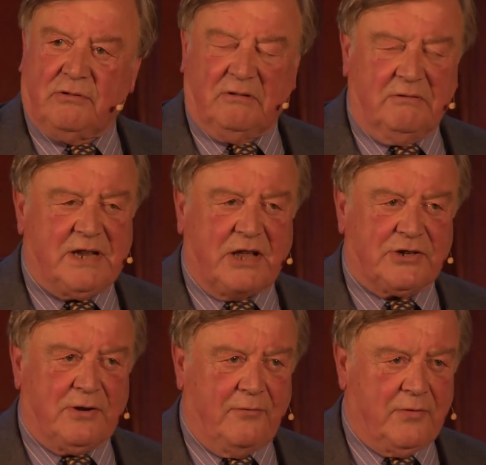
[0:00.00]
or a
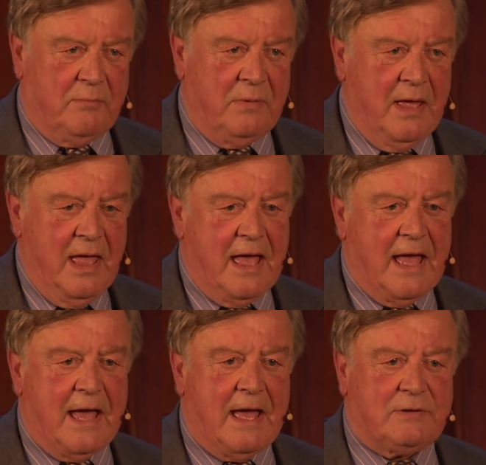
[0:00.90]
dozen of them
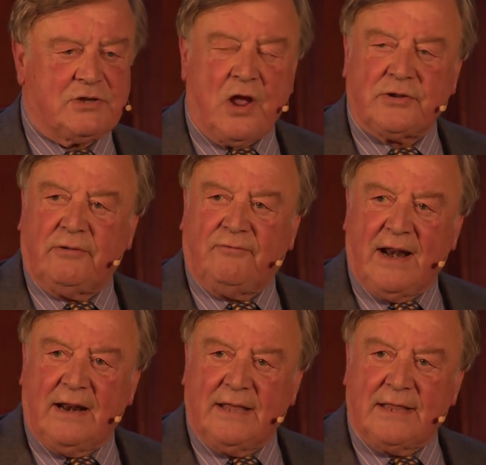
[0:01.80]
started
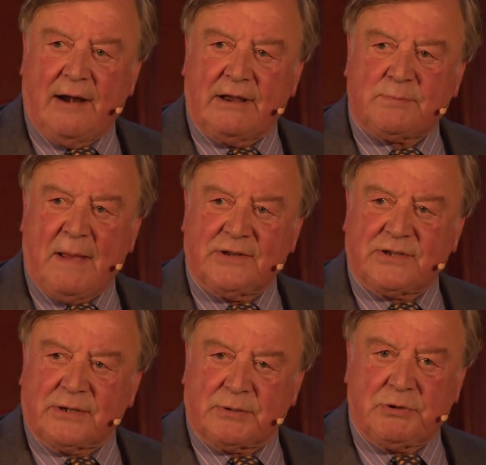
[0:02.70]
fiddling their expenses,